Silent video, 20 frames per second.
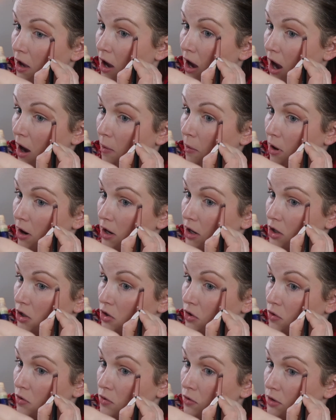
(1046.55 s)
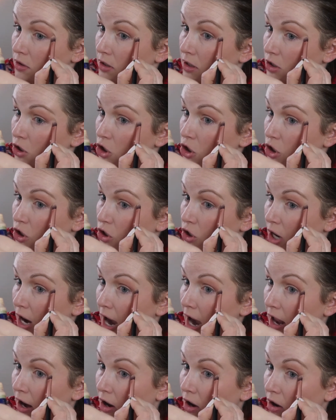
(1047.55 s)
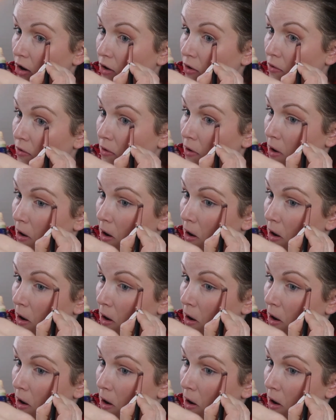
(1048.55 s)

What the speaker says: to use the shadow